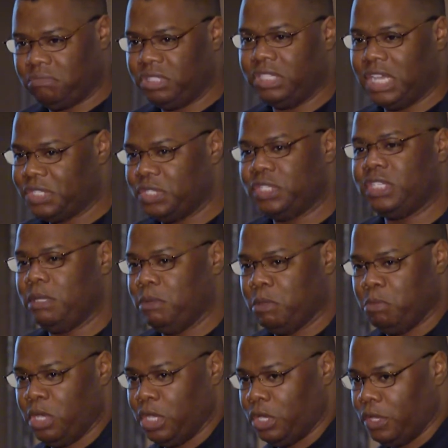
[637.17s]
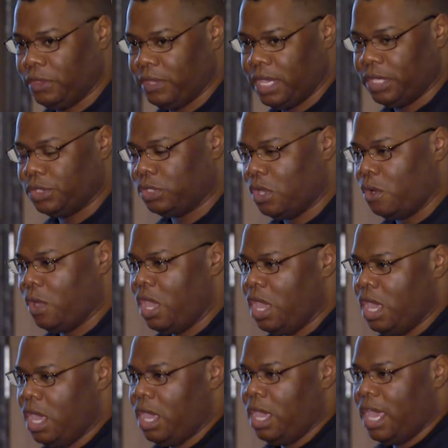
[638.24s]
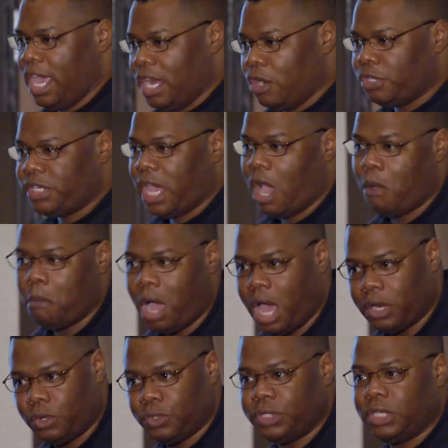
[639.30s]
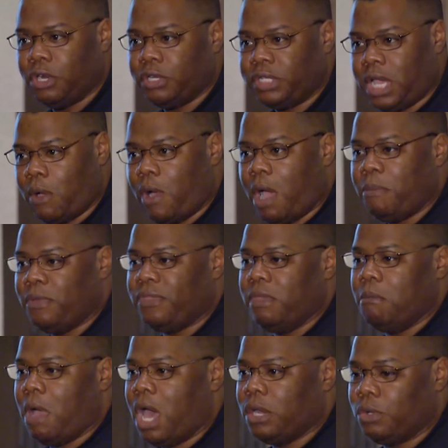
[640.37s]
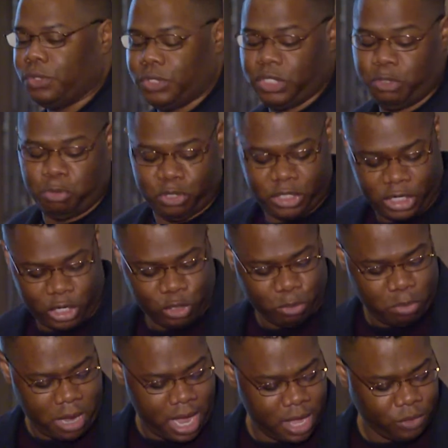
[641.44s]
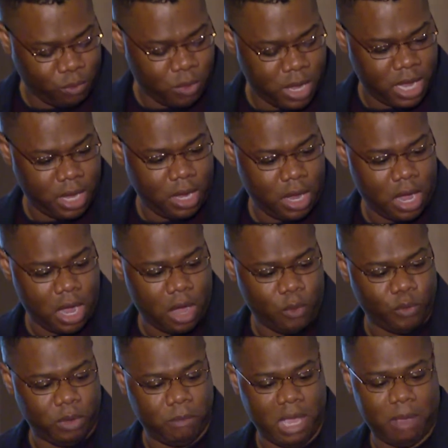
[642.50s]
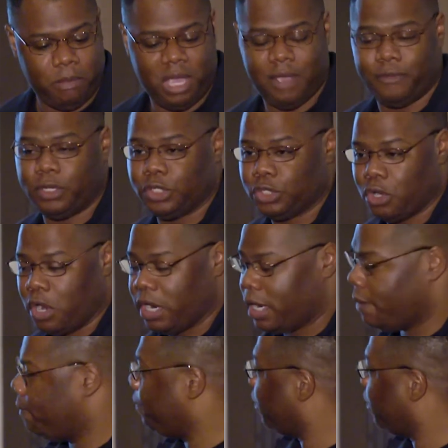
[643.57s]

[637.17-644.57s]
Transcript: doesn't seem to be a good thing. So in our tau models, in our tauopathy models, this particular pathway we may be able to target.